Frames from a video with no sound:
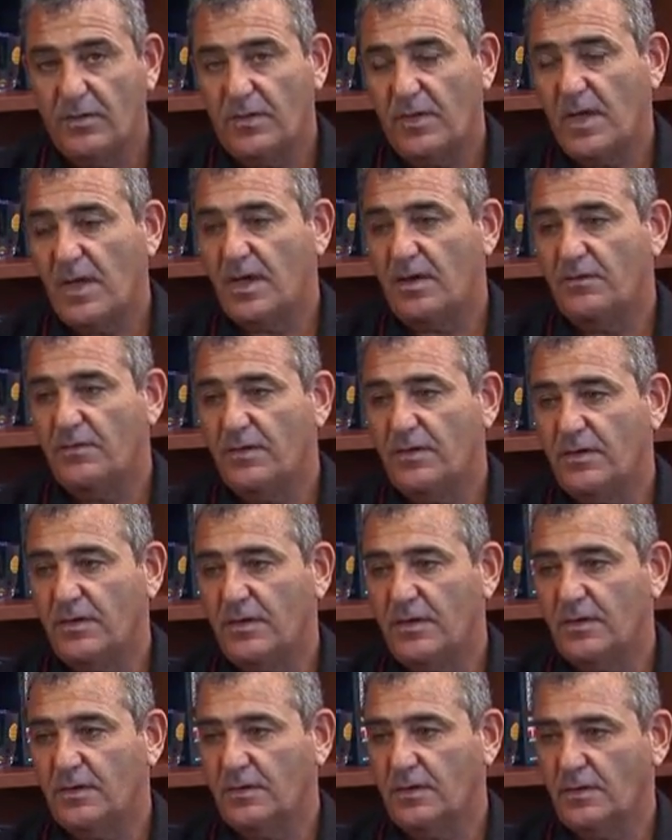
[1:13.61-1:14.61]
so they have
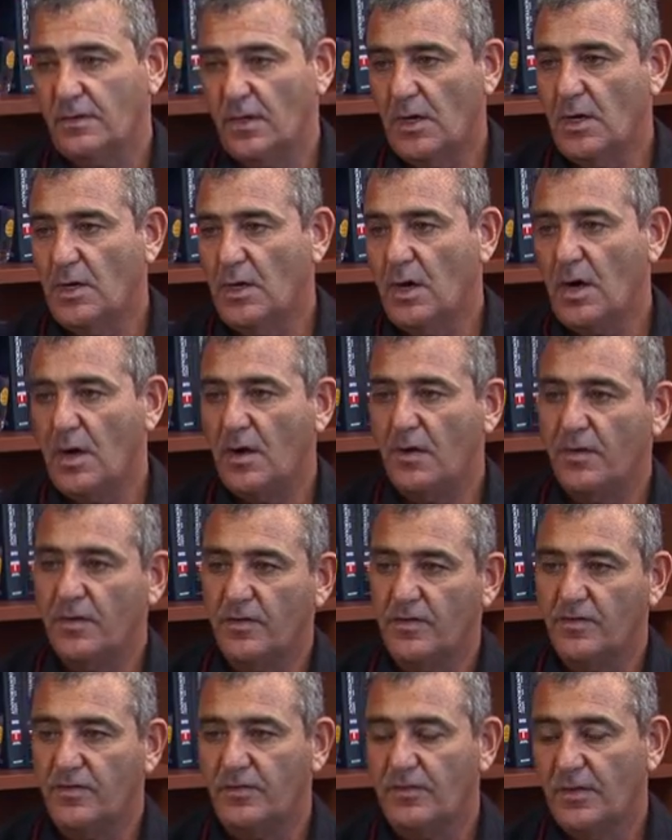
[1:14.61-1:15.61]
a little
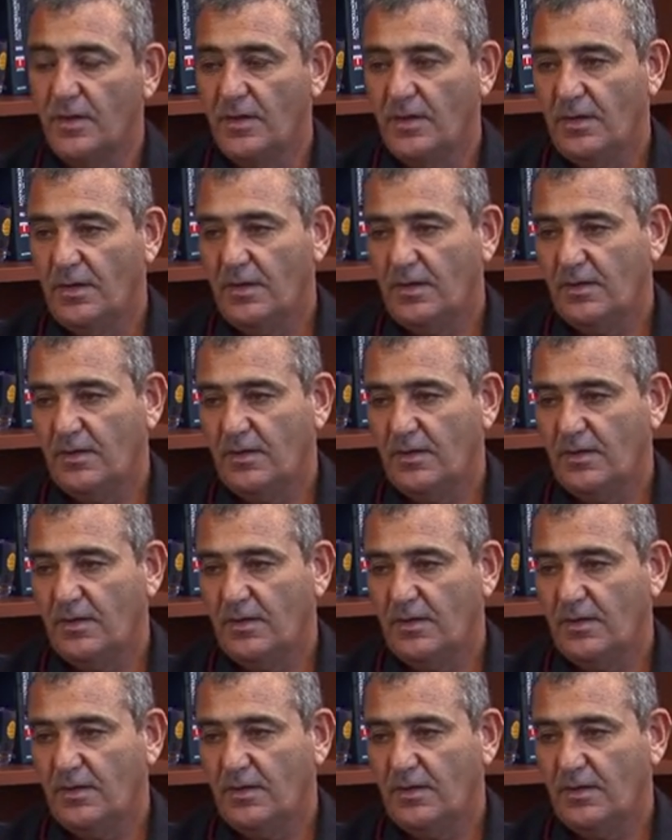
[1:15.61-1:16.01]
harness